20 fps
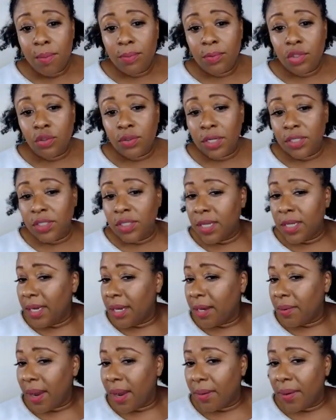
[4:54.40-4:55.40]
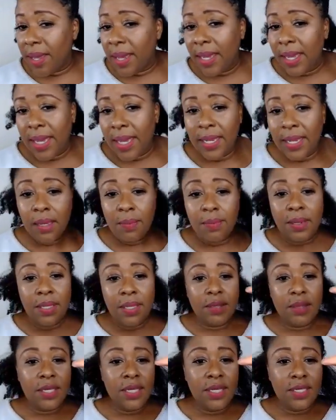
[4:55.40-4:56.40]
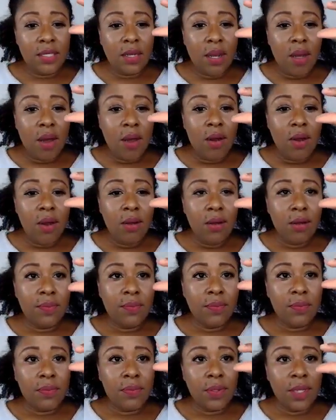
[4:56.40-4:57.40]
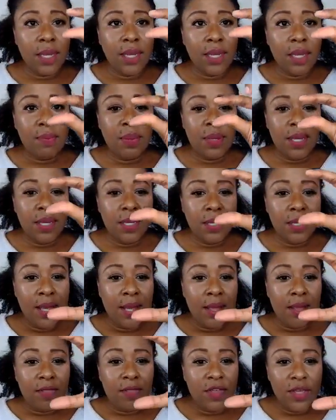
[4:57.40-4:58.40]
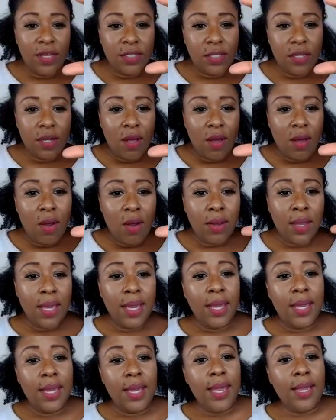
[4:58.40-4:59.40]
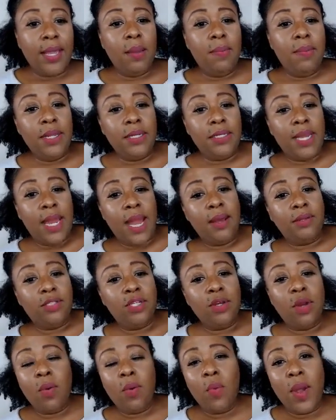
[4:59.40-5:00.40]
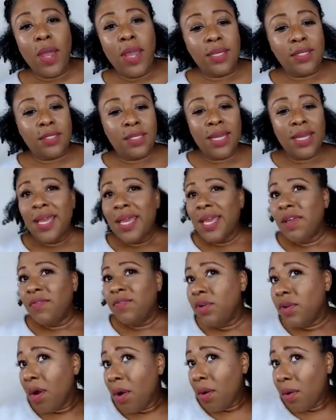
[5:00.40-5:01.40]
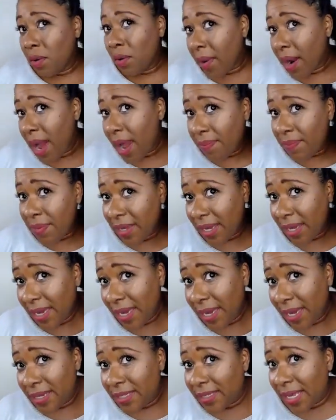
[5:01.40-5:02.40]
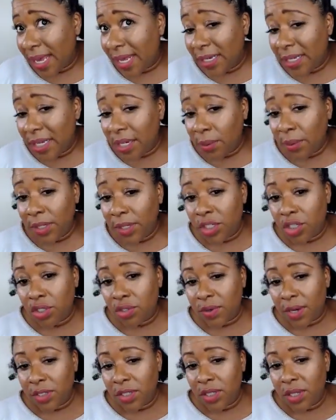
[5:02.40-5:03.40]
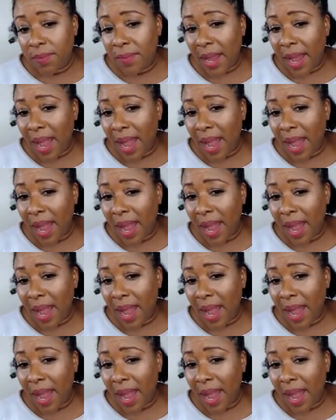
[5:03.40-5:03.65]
Stretch the hair out. It can be this long It could be this long. It could be down to your waist. If you don't grab the ends and literally stretch them